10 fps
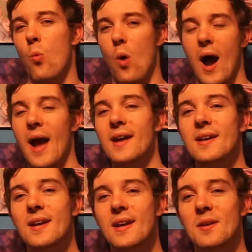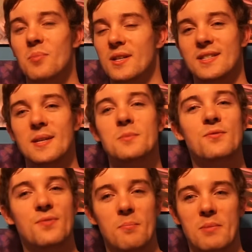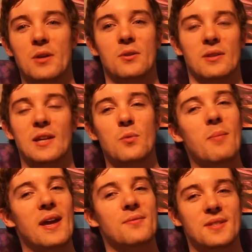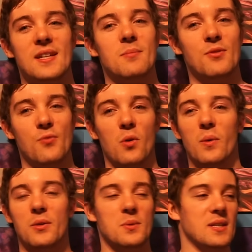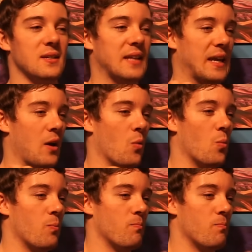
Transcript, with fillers: why, but it seems familiar, like we may have seen it before. Whether it was in like a